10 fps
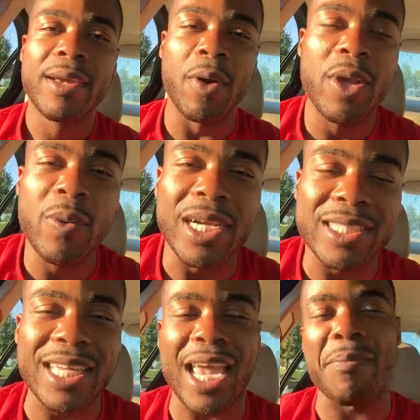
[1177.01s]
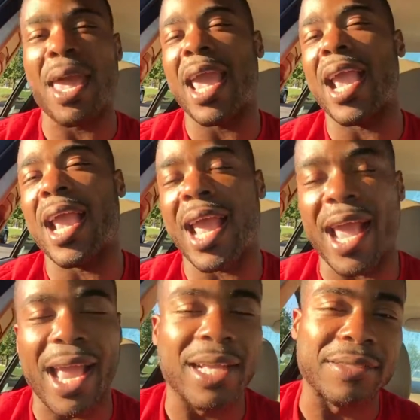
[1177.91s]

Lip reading: But we want to say, man,